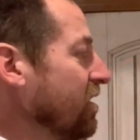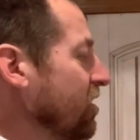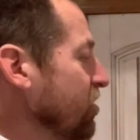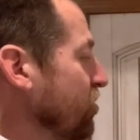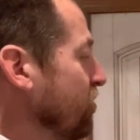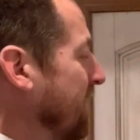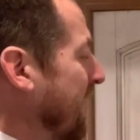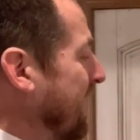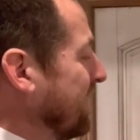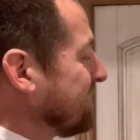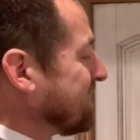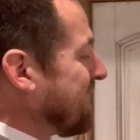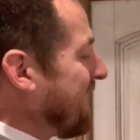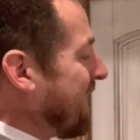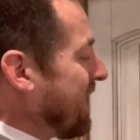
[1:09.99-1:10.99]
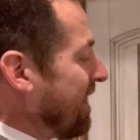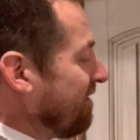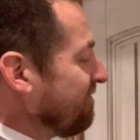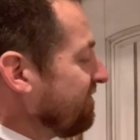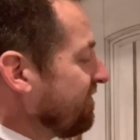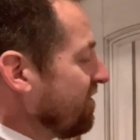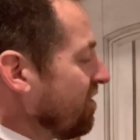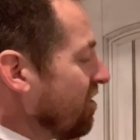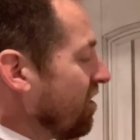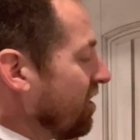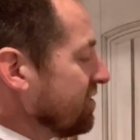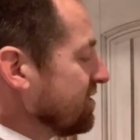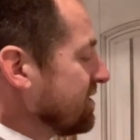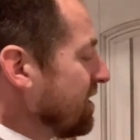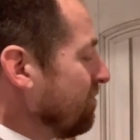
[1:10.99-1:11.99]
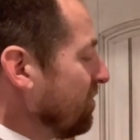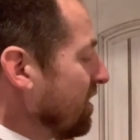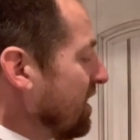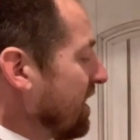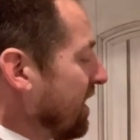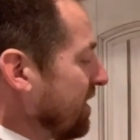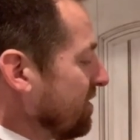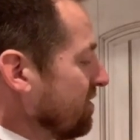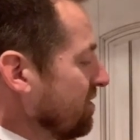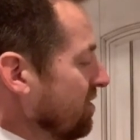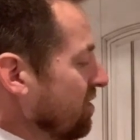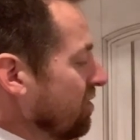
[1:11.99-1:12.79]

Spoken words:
You can't have on some line